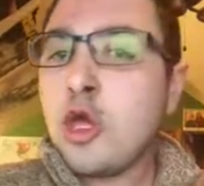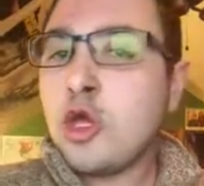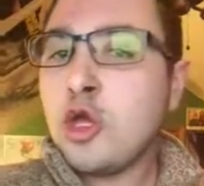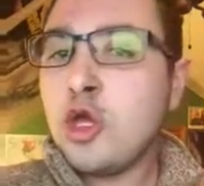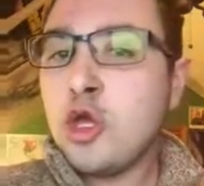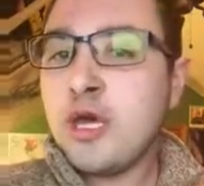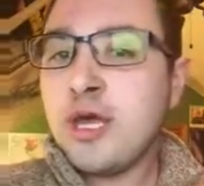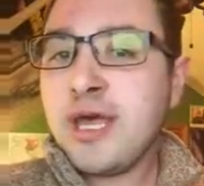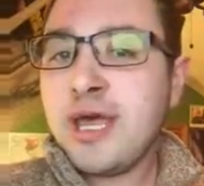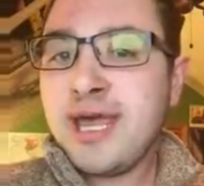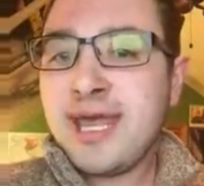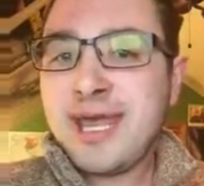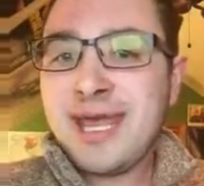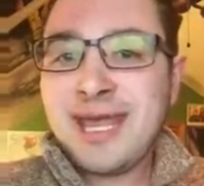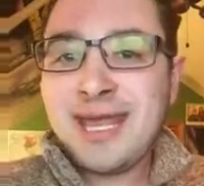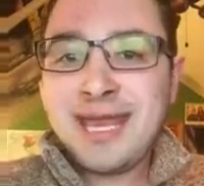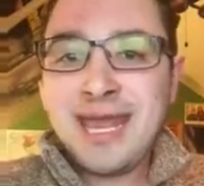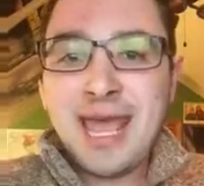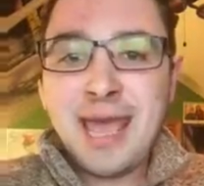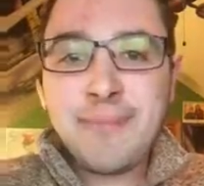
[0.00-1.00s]

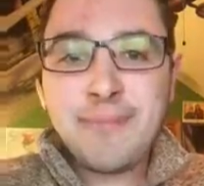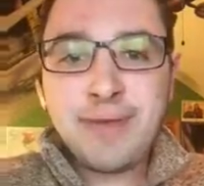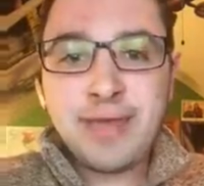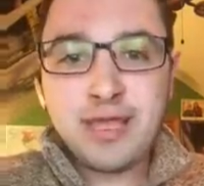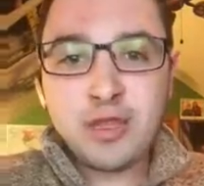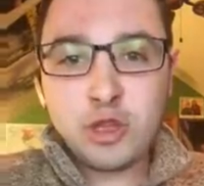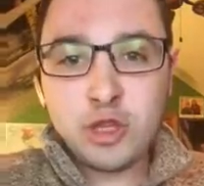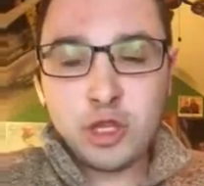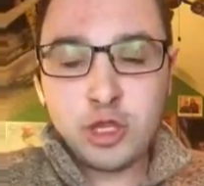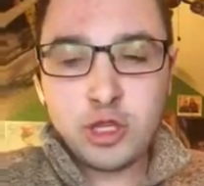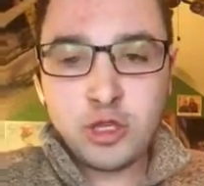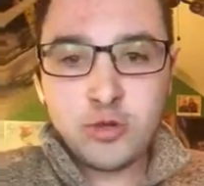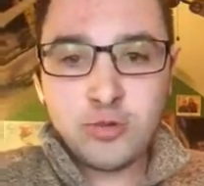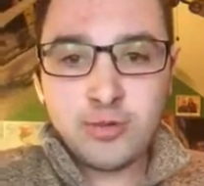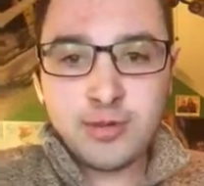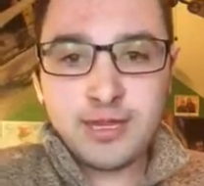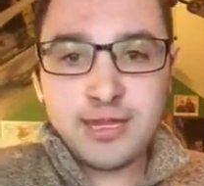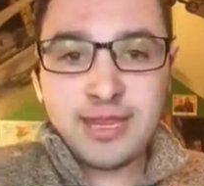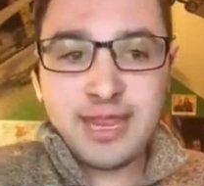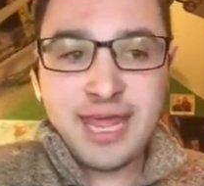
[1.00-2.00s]
Good happy
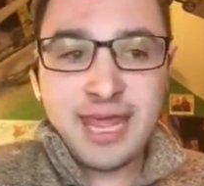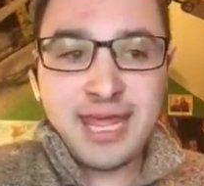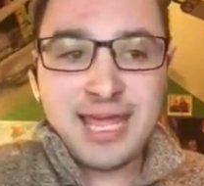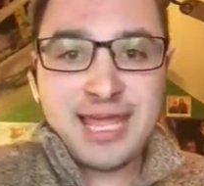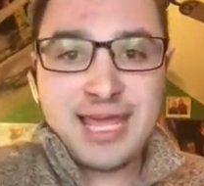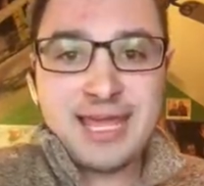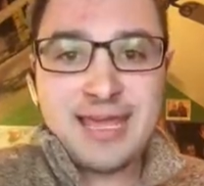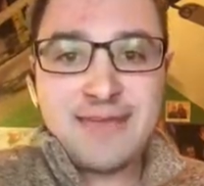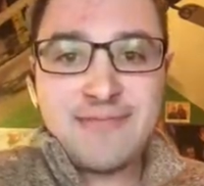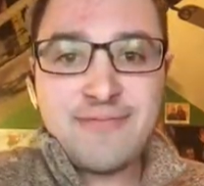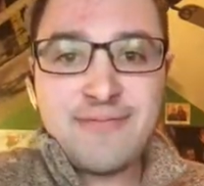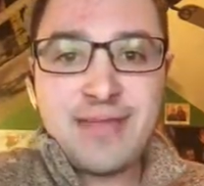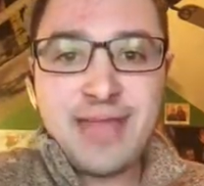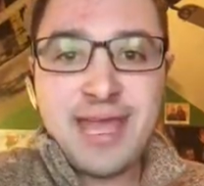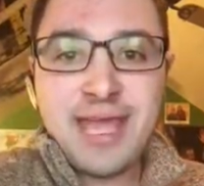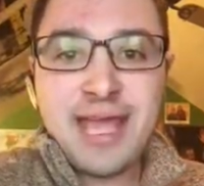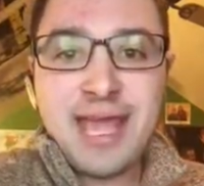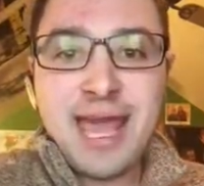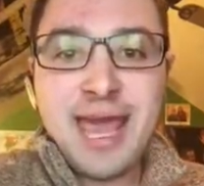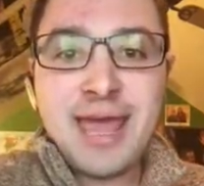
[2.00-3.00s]
Tuesday
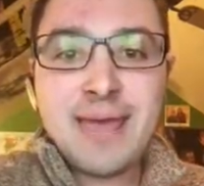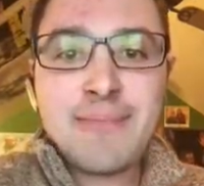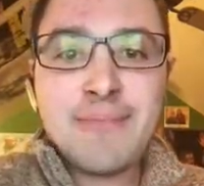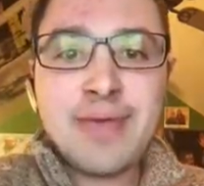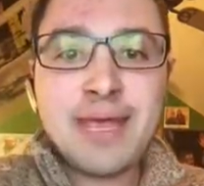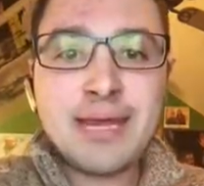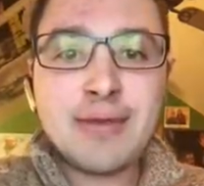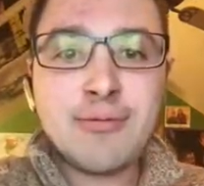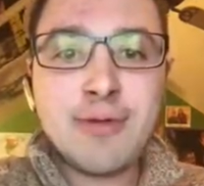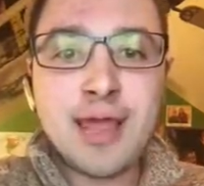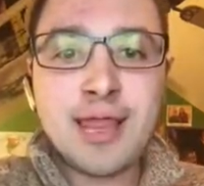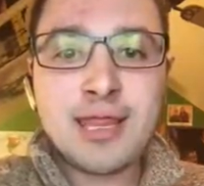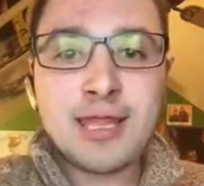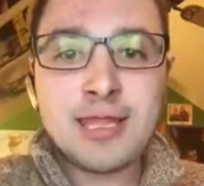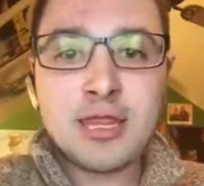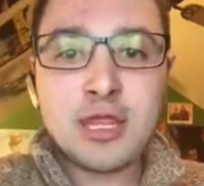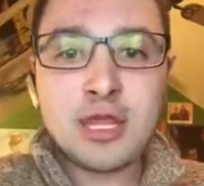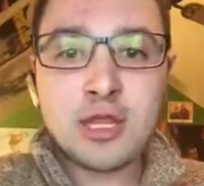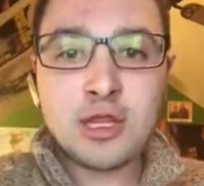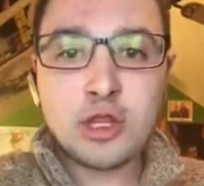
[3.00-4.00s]
evening. I'm
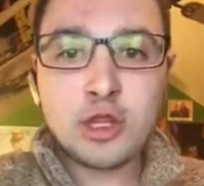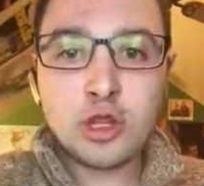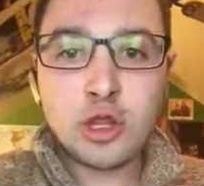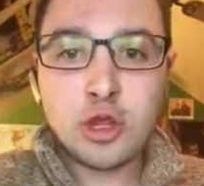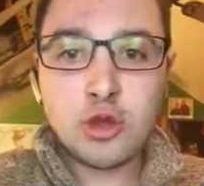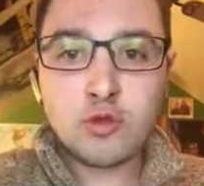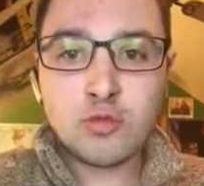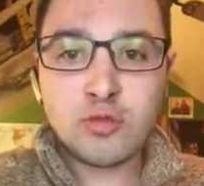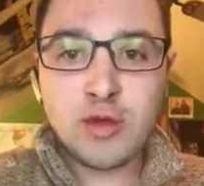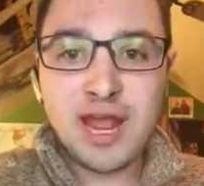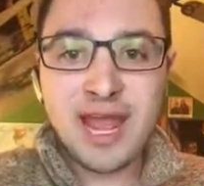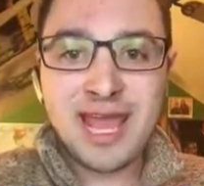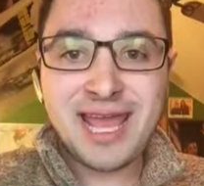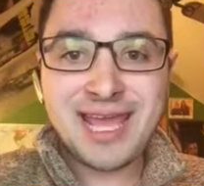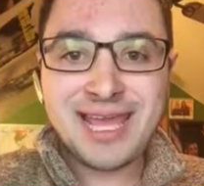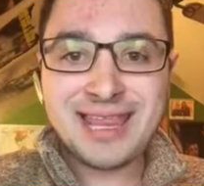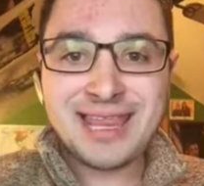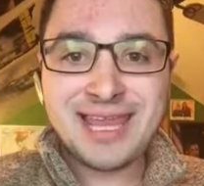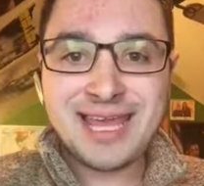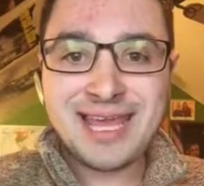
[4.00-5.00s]
meteorologist
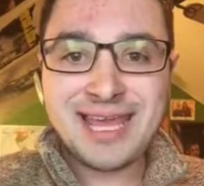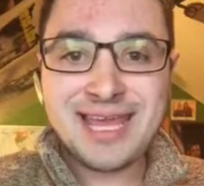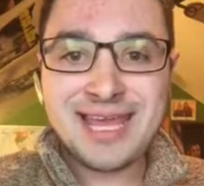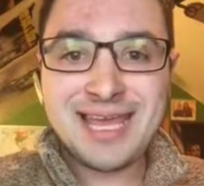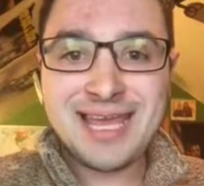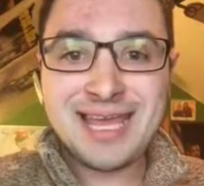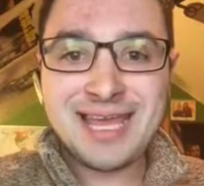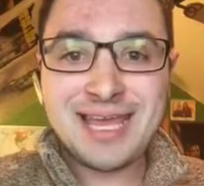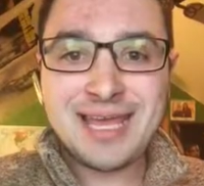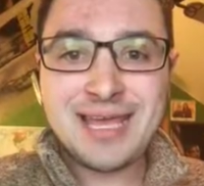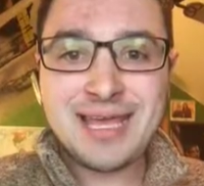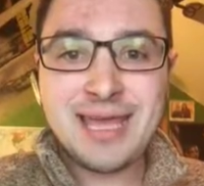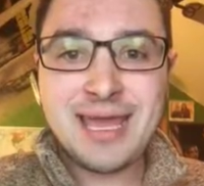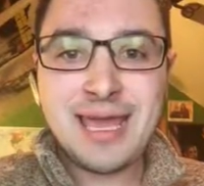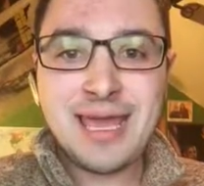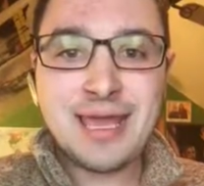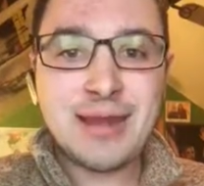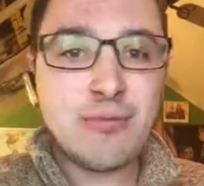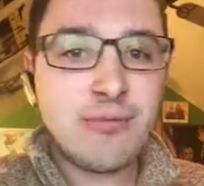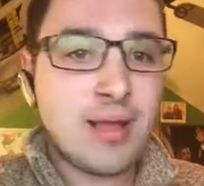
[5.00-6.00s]
Riley King,
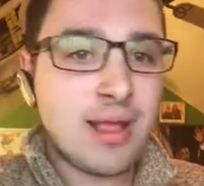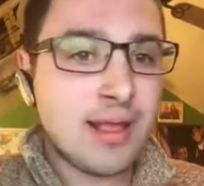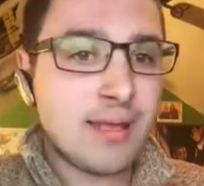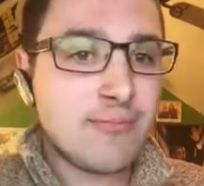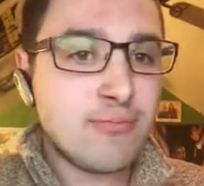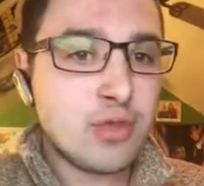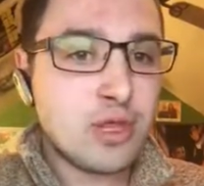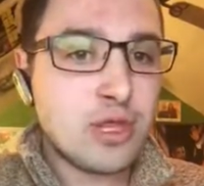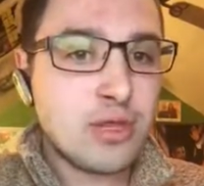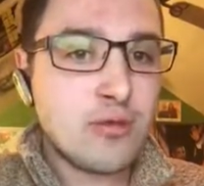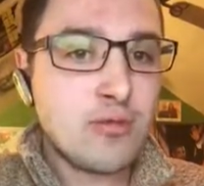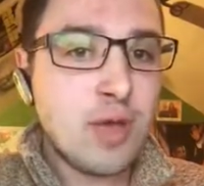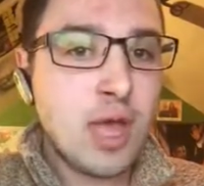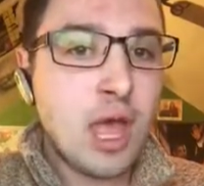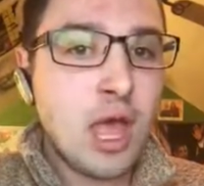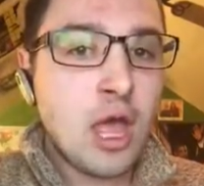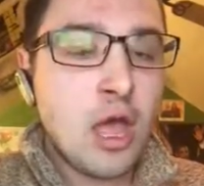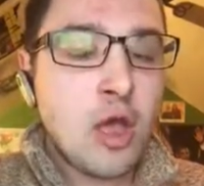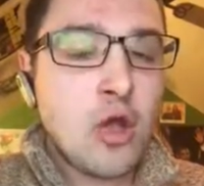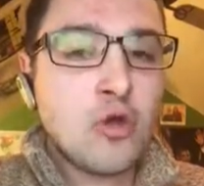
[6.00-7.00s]
and welcome to
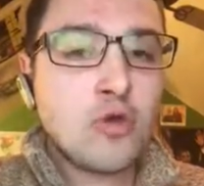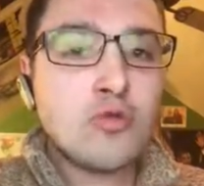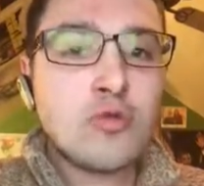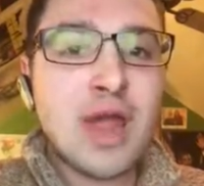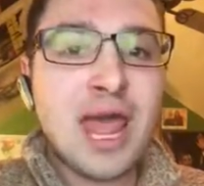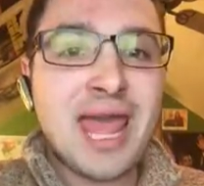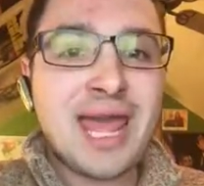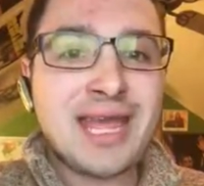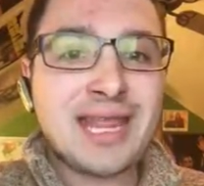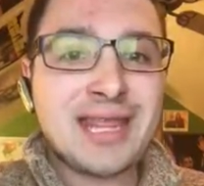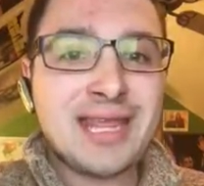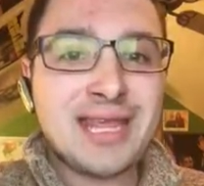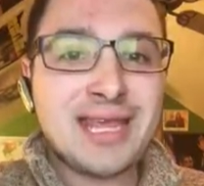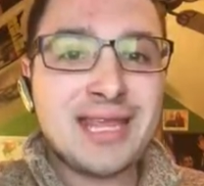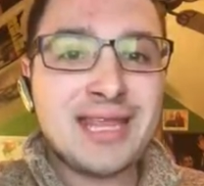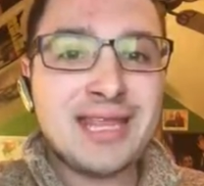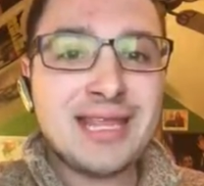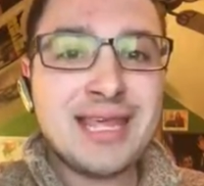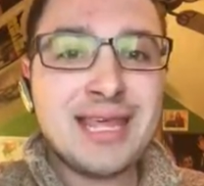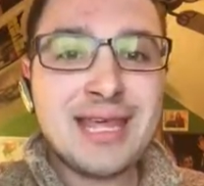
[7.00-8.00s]

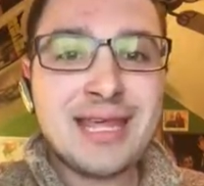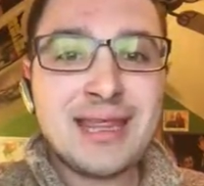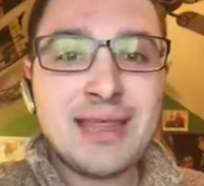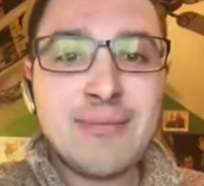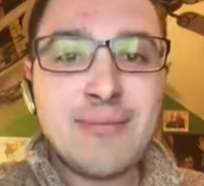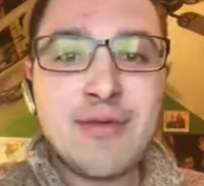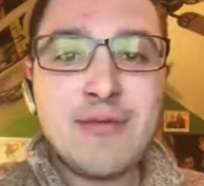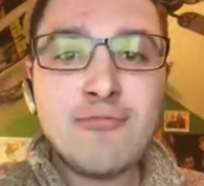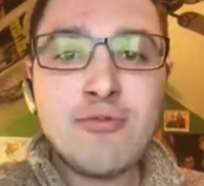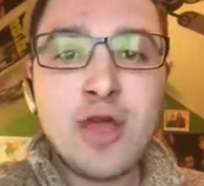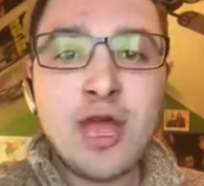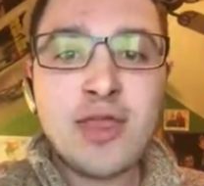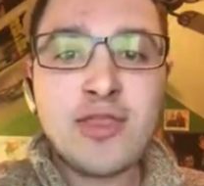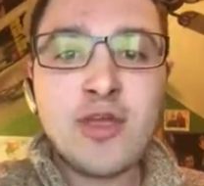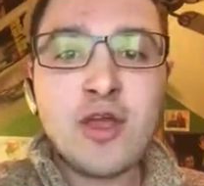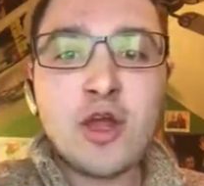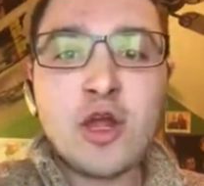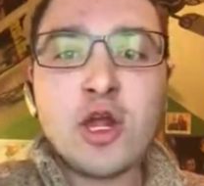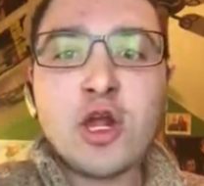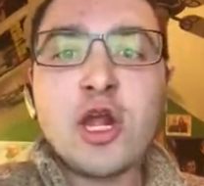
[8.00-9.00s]
Riley's Kingdom of
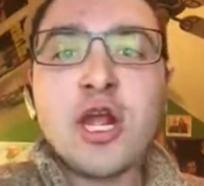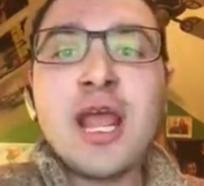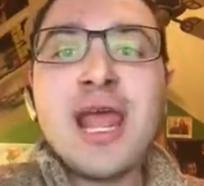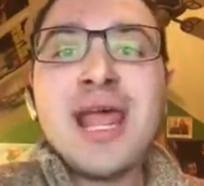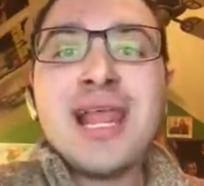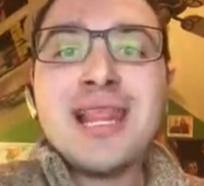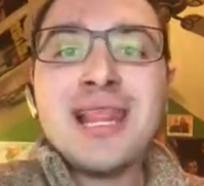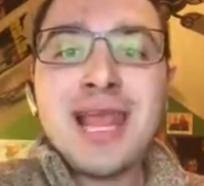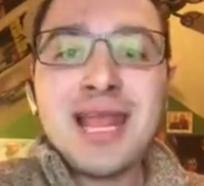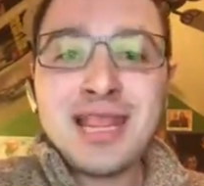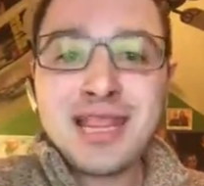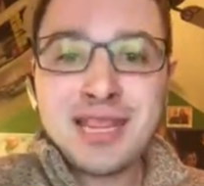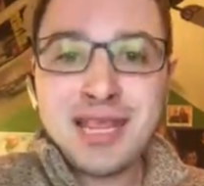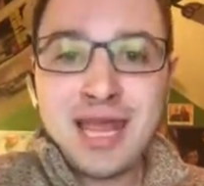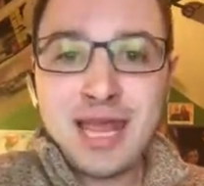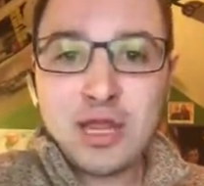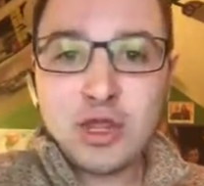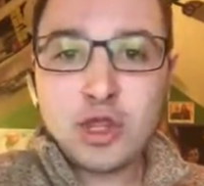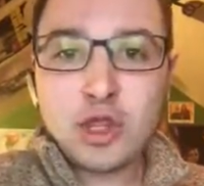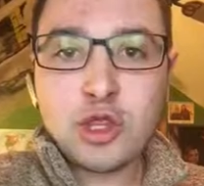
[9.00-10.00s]
Weather. Let's
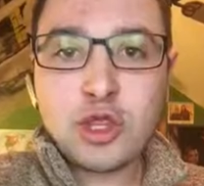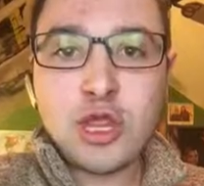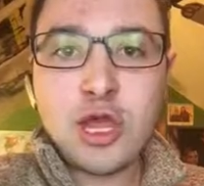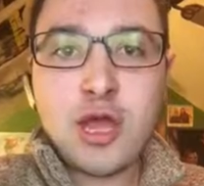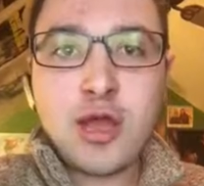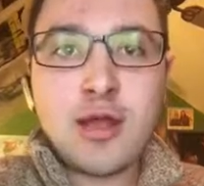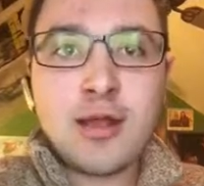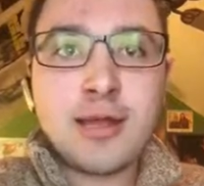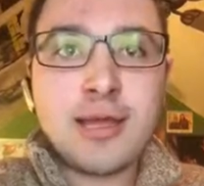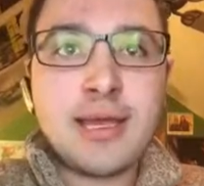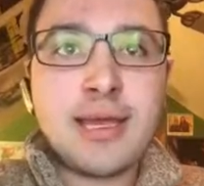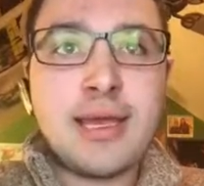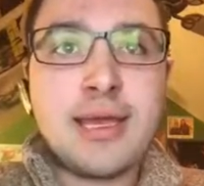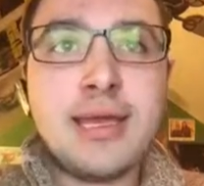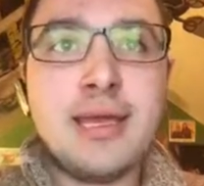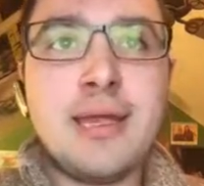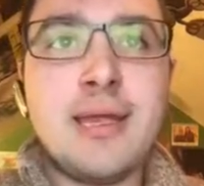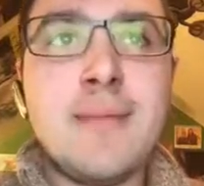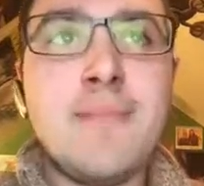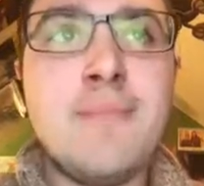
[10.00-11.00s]
get
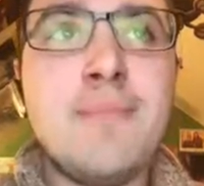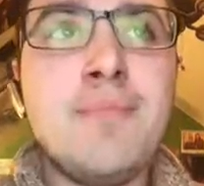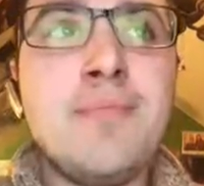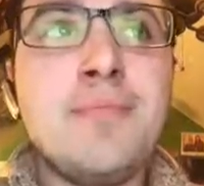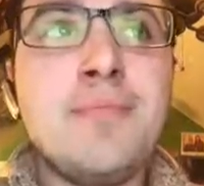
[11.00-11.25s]
started.